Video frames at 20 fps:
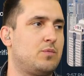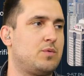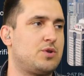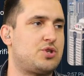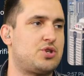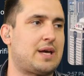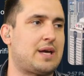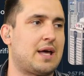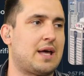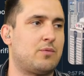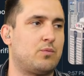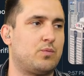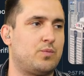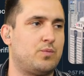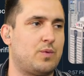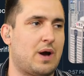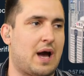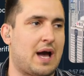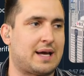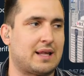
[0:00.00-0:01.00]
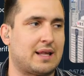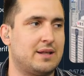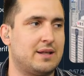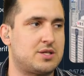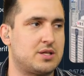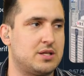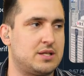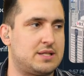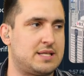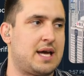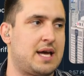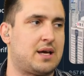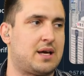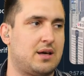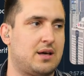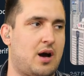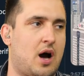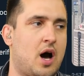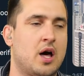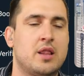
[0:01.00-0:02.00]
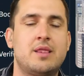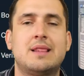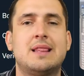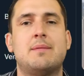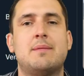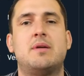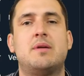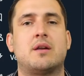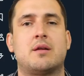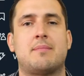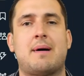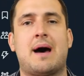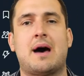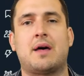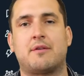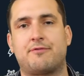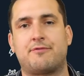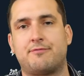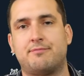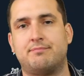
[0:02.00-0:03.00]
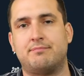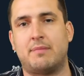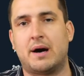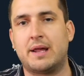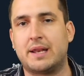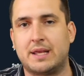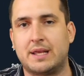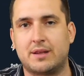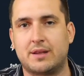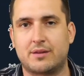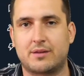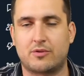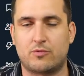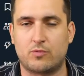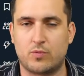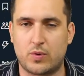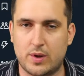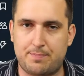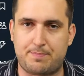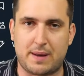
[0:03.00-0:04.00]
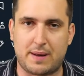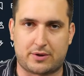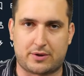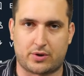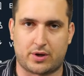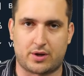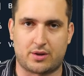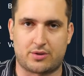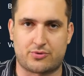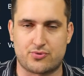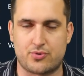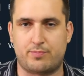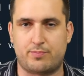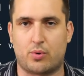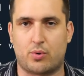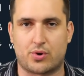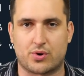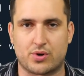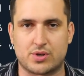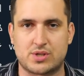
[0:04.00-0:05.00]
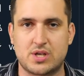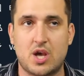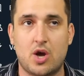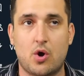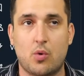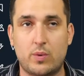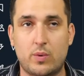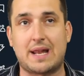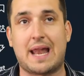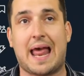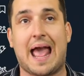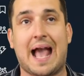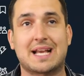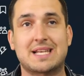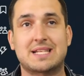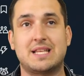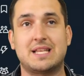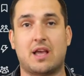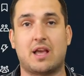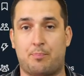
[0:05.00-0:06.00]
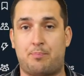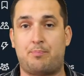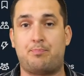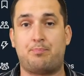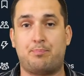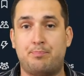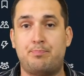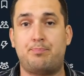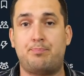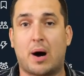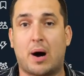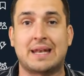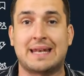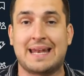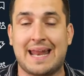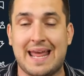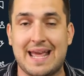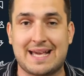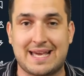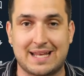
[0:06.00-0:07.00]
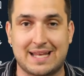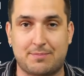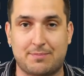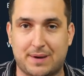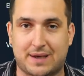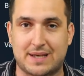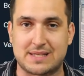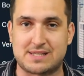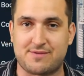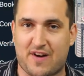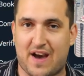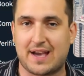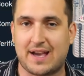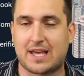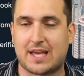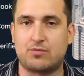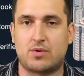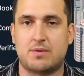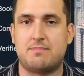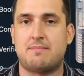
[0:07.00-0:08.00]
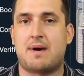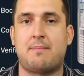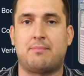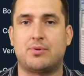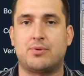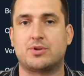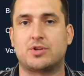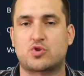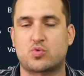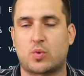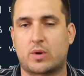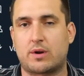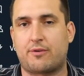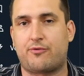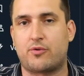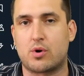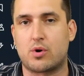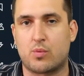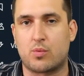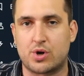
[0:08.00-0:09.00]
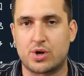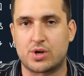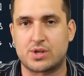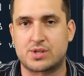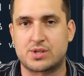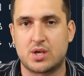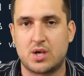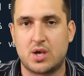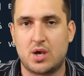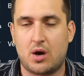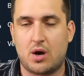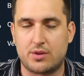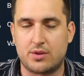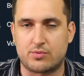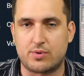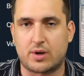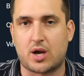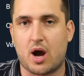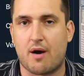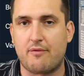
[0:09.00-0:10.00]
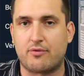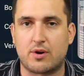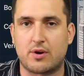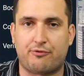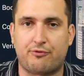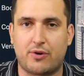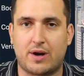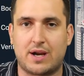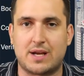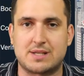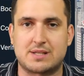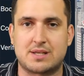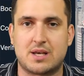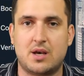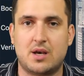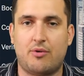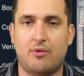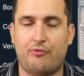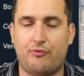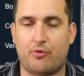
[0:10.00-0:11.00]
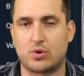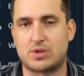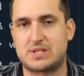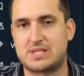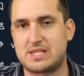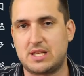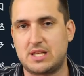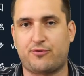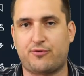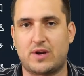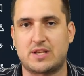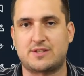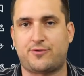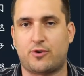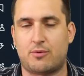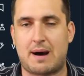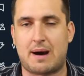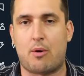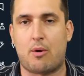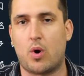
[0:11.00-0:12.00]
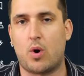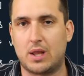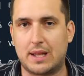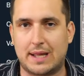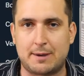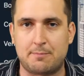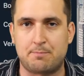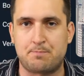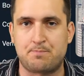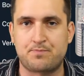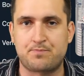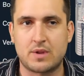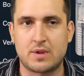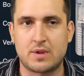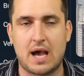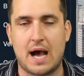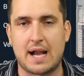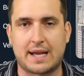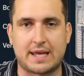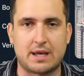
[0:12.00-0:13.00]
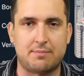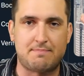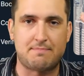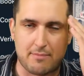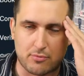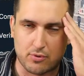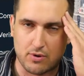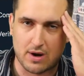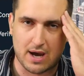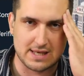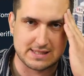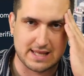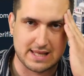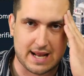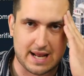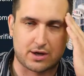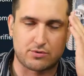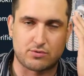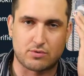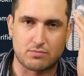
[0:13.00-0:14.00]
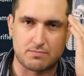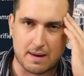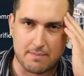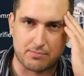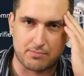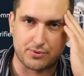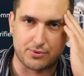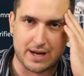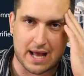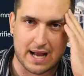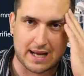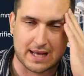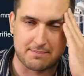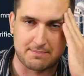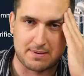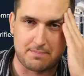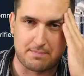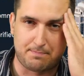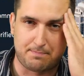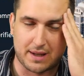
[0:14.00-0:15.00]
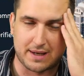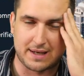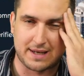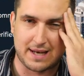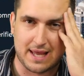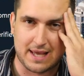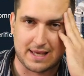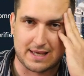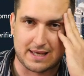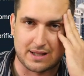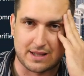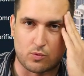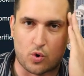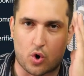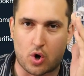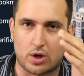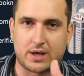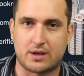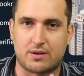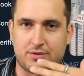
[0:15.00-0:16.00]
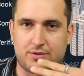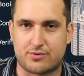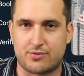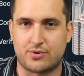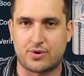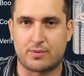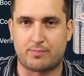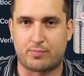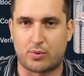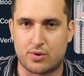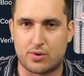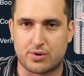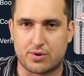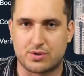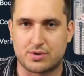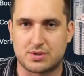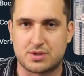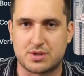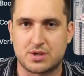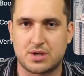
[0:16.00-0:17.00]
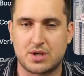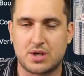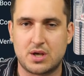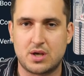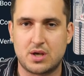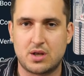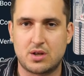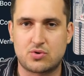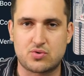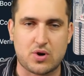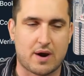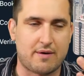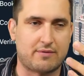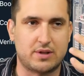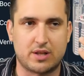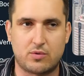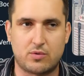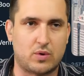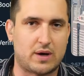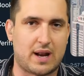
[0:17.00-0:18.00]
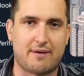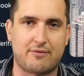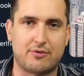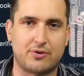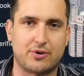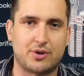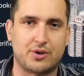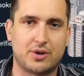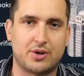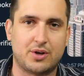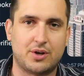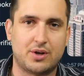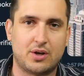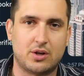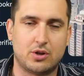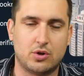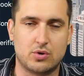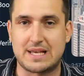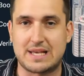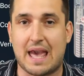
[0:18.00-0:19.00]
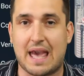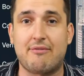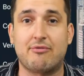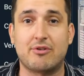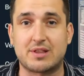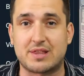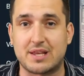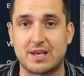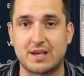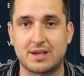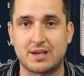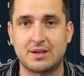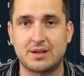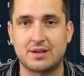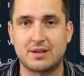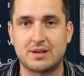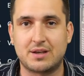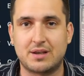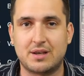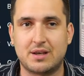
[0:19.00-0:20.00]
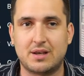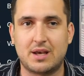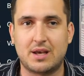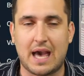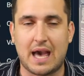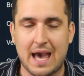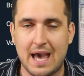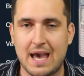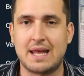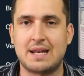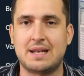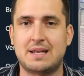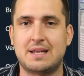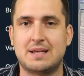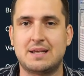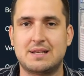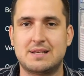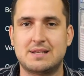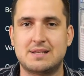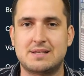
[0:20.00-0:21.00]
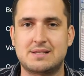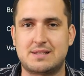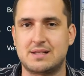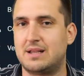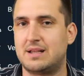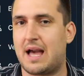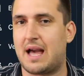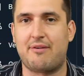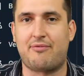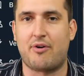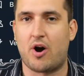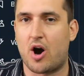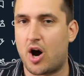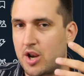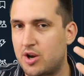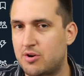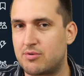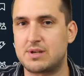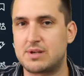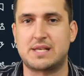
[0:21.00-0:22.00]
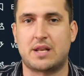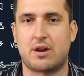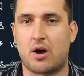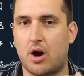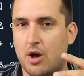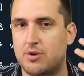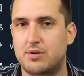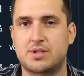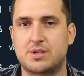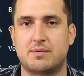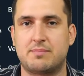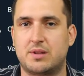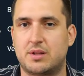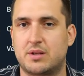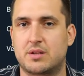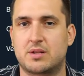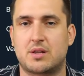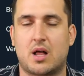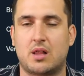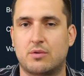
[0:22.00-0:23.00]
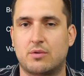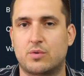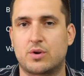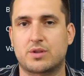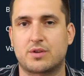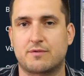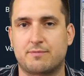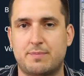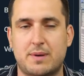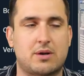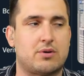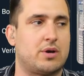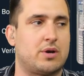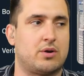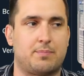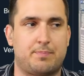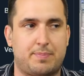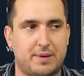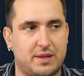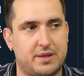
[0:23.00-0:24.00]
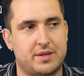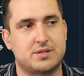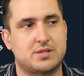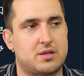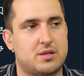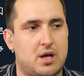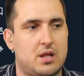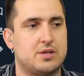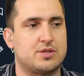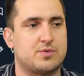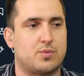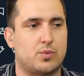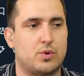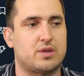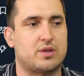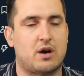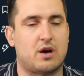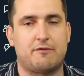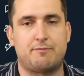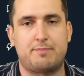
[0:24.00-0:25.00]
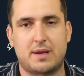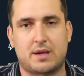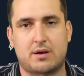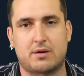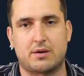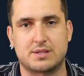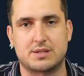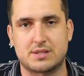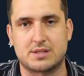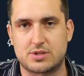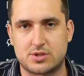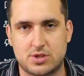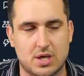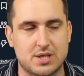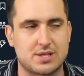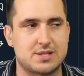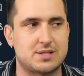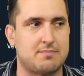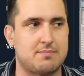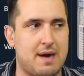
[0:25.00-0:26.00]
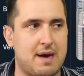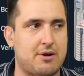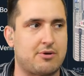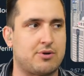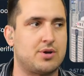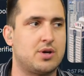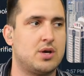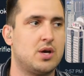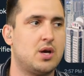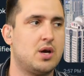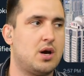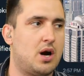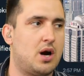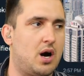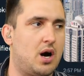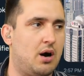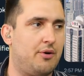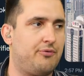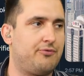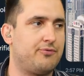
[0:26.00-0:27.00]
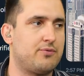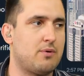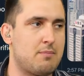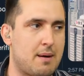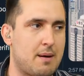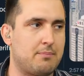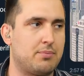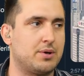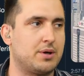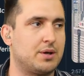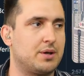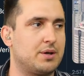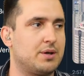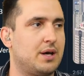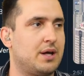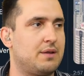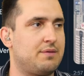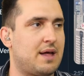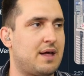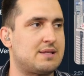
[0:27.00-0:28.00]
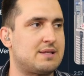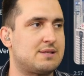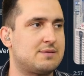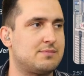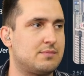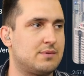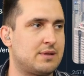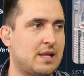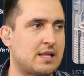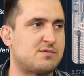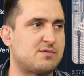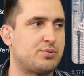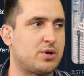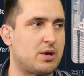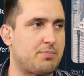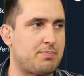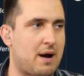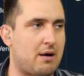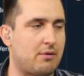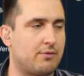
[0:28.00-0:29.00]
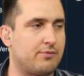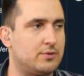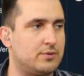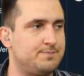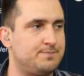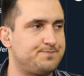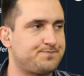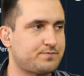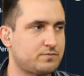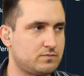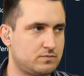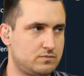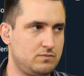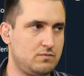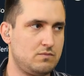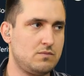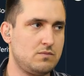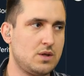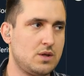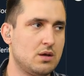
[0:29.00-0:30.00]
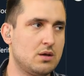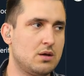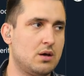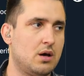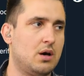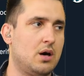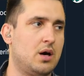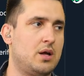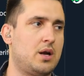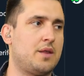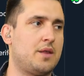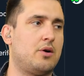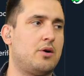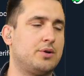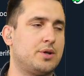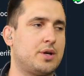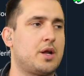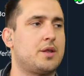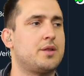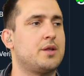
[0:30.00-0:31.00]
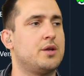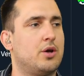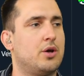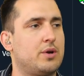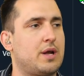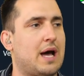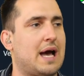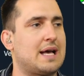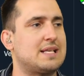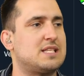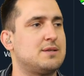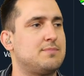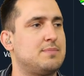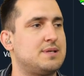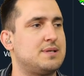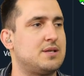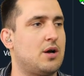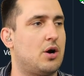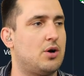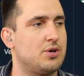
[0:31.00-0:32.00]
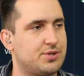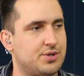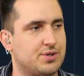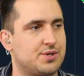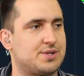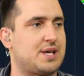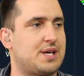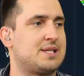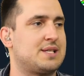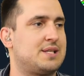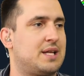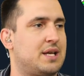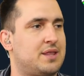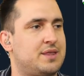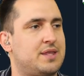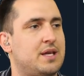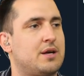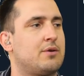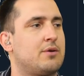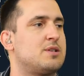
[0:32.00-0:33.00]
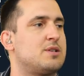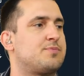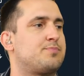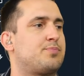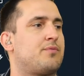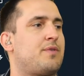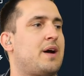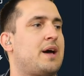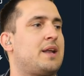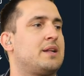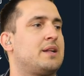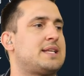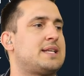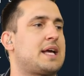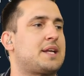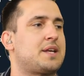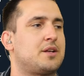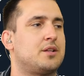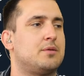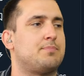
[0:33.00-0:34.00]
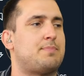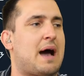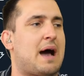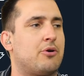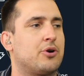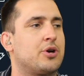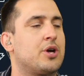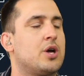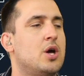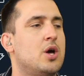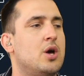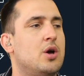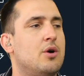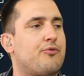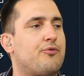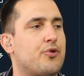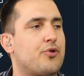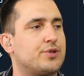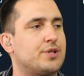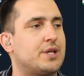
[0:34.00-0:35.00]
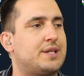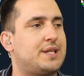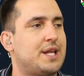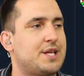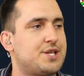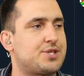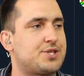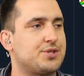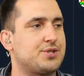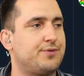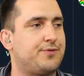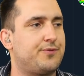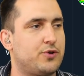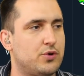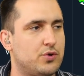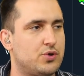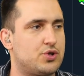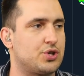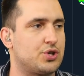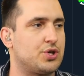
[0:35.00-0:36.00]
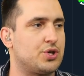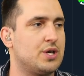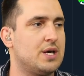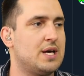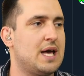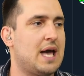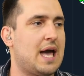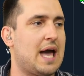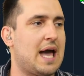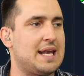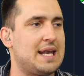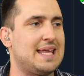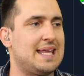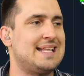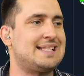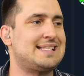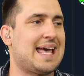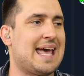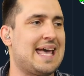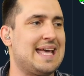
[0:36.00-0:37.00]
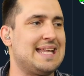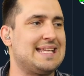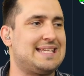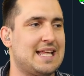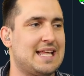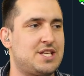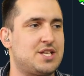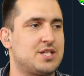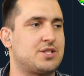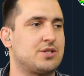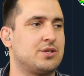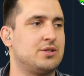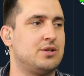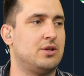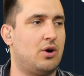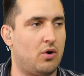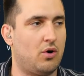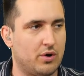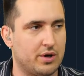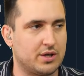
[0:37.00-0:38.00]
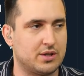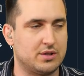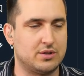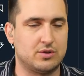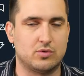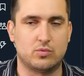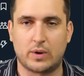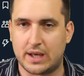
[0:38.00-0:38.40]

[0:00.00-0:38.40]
Which I can literally take unlimited amount of money with Bitcoin through borders with it actually butt naked. Because if I can remember the 24 words, the recovery phrase or seed phrase for my wallet, I can memorize that, I can remember it, I can be butt naked walking through the borders, traveling whatever, losing everything, and still have hundreds and hundreds of $millions worth of Bitcoin, or billions of dollars worth of Bitcoins. It's just a matter of remembering, and that's pretty powerful. On another note, ICBC also says that Ethereum is providing technical power for the digital future and it's a digital oil.